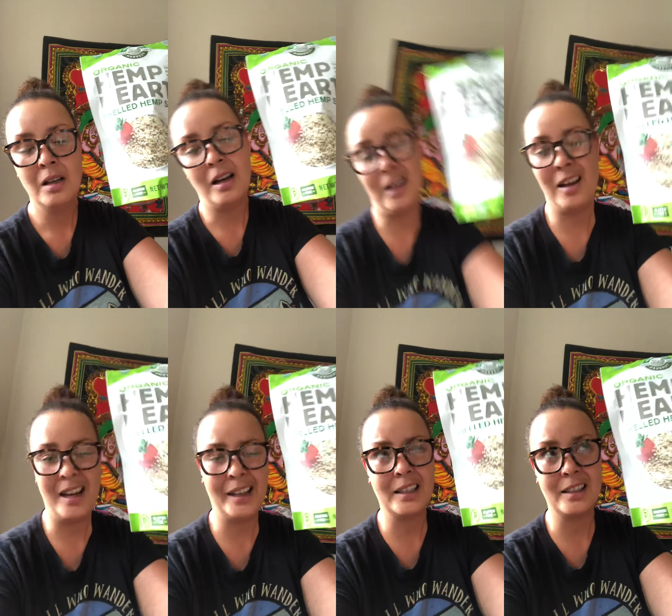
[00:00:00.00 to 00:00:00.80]
uh,
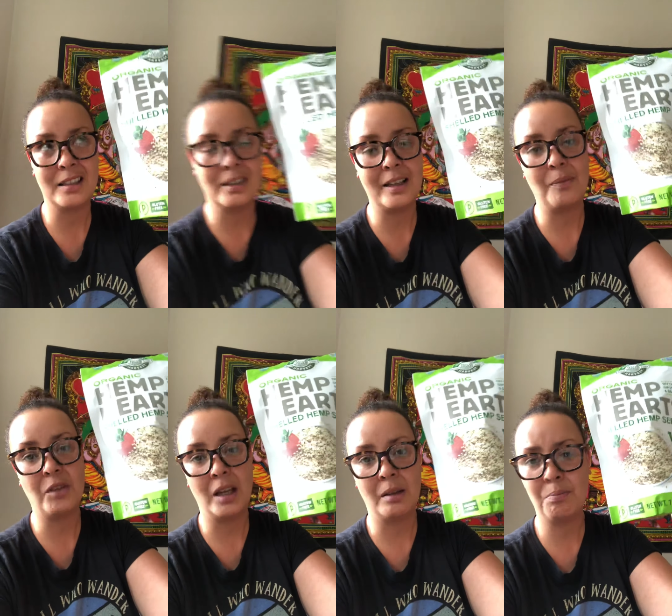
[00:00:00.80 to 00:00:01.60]
I guess that's the same
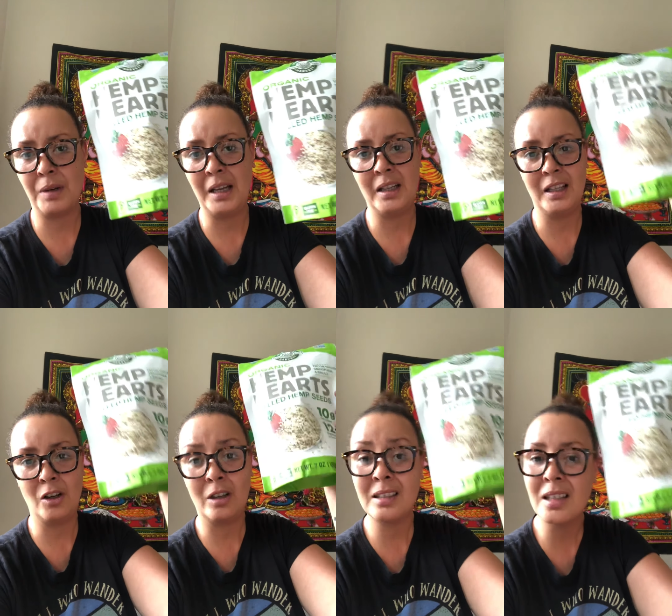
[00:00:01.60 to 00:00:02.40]
thing, but you know,
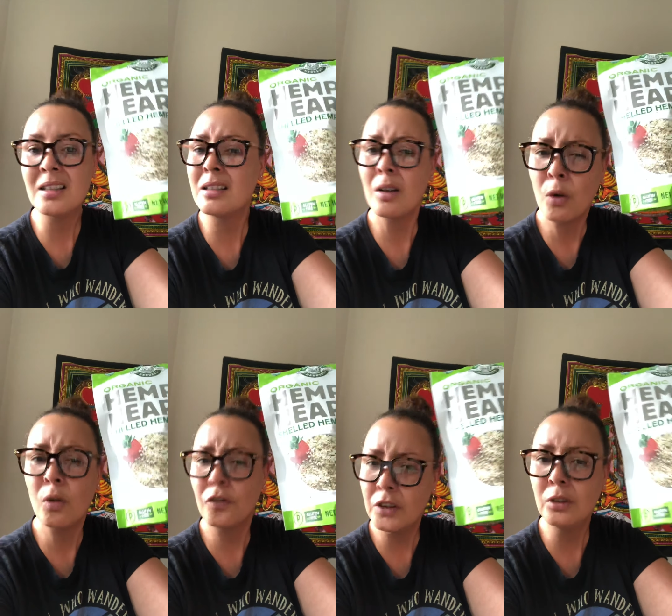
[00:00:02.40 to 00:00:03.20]
because this is whole
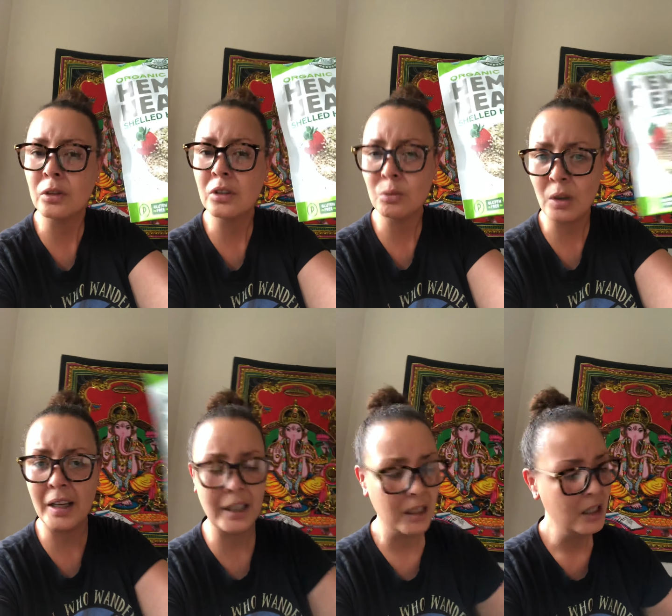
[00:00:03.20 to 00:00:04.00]
food, right?